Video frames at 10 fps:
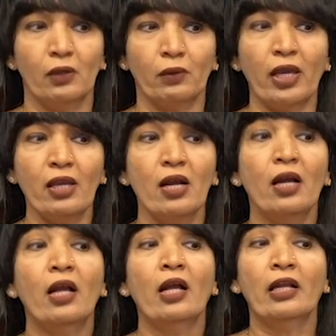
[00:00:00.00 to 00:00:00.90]
Okay.
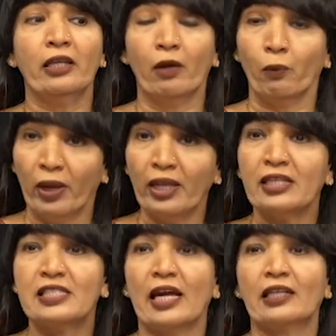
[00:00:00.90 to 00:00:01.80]
Now where
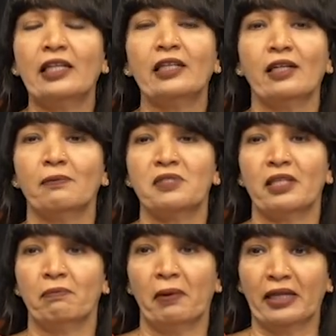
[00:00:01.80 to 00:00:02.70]
exactly it comes
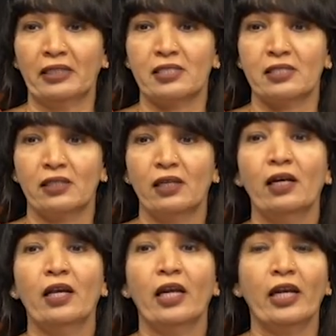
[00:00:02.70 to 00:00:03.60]
and binds?
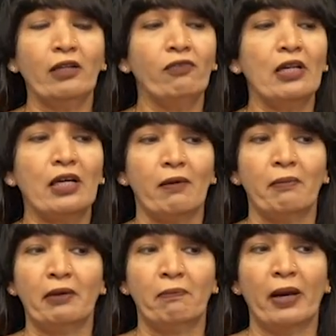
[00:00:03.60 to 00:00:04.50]
It will
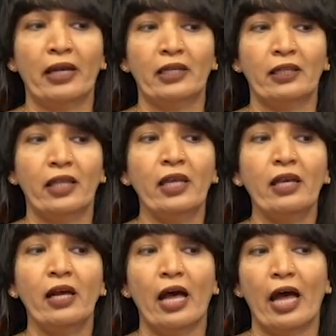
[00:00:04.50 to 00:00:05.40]
come and bind the
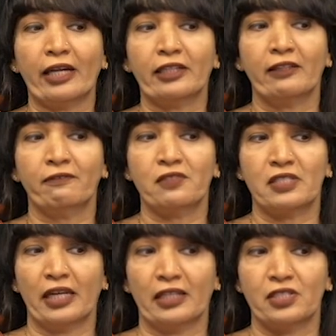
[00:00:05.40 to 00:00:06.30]
active
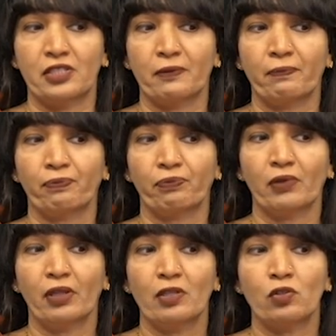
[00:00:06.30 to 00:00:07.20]
site.
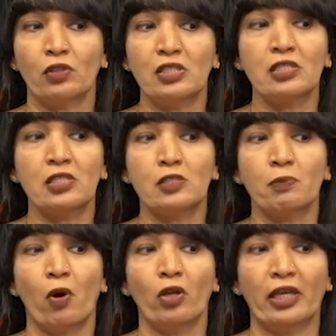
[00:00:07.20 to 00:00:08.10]
So this is a
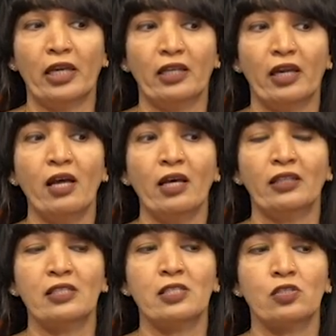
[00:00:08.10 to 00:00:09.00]
small area
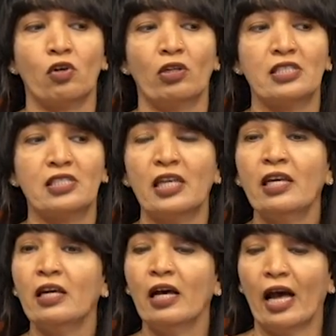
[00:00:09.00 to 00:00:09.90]
and this is called as the
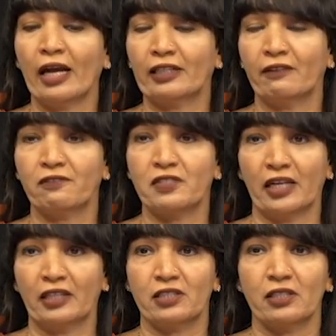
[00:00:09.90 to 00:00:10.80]
active
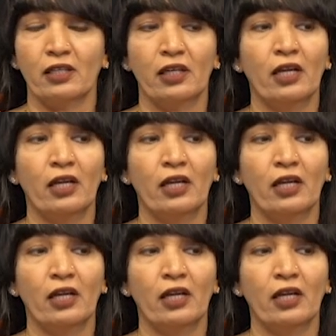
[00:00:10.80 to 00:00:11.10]
site.